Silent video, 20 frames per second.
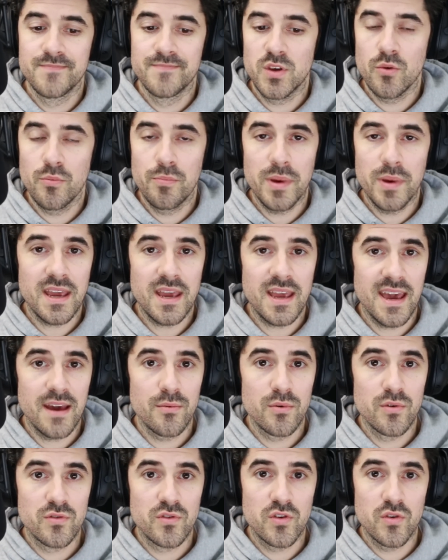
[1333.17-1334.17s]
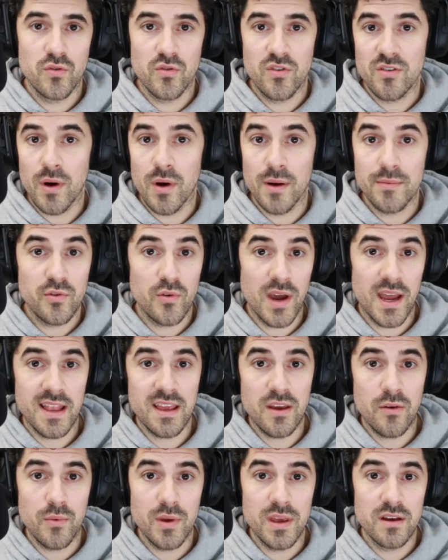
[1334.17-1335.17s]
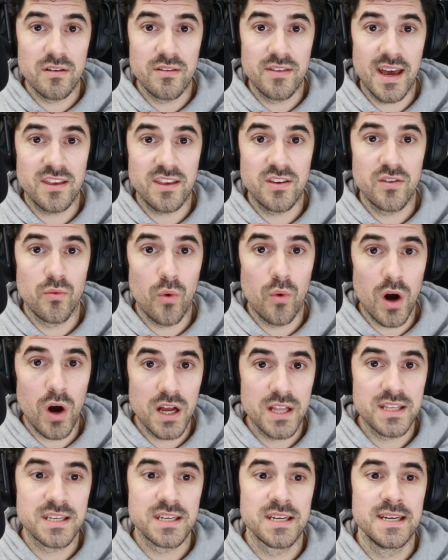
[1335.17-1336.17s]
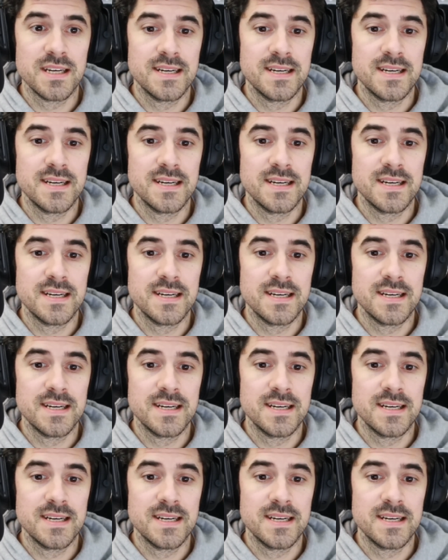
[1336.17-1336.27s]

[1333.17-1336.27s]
you being able to swap to any wheel that you want.